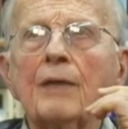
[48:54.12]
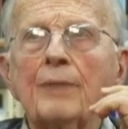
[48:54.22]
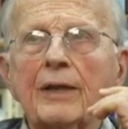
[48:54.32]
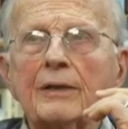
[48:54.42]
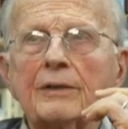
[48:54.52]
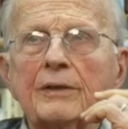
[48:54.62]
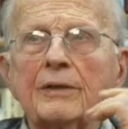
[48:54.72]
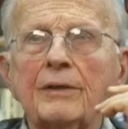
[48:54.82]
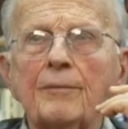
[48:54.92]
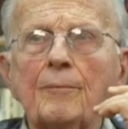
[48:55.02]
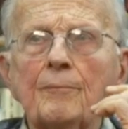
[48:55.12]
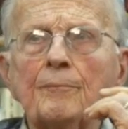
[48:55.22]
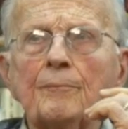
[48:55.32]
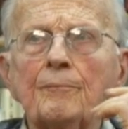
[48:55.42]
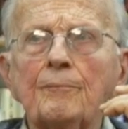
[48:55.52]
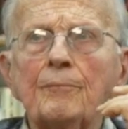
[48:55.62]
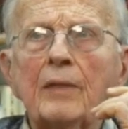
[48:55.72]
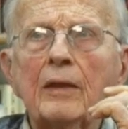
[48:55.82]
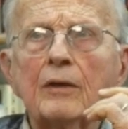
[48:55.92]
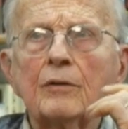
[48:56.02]
I met
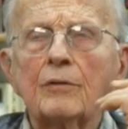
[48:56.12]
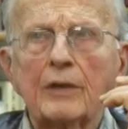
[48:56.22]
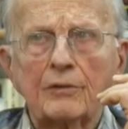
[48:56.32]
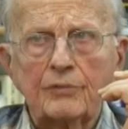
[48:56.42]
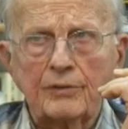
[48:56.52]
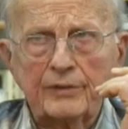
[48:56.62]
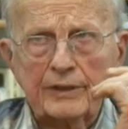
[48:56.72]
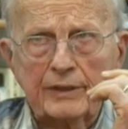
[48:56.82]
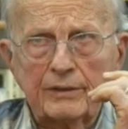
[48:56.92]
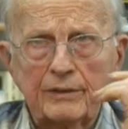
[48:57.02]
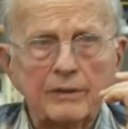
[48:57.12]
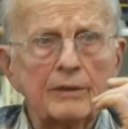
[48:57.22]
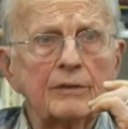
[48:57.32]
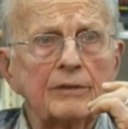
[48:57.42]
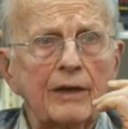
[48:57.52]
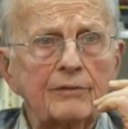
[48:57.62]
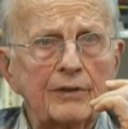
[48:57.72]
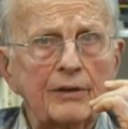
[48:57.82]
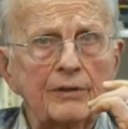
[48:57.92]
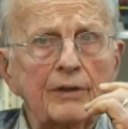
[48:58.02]
when I was living in
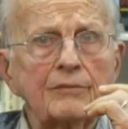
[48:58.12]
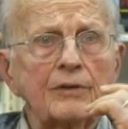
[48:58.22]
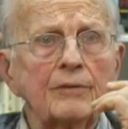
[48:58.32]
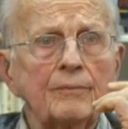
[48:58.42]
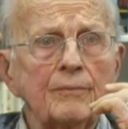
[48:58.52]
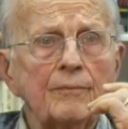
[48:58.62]
downtown Denver.